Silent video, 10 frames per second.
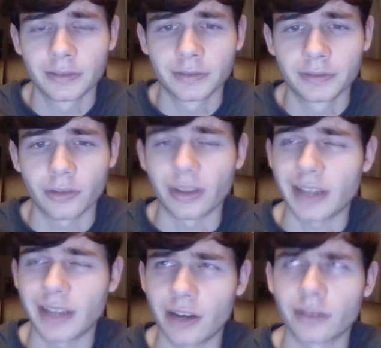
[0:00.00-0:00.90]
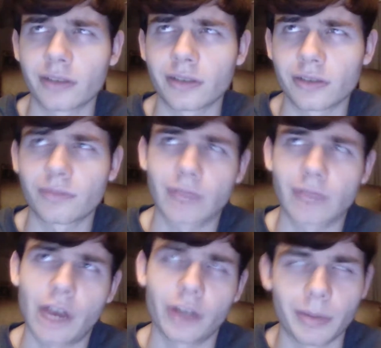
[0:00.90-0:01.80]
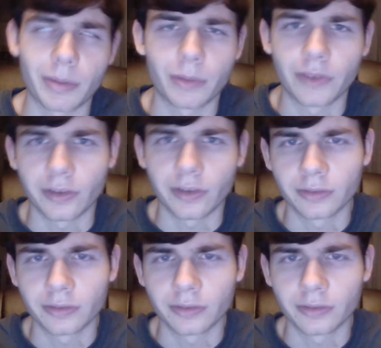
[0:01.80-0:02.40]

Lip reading: Or the terror that people feel.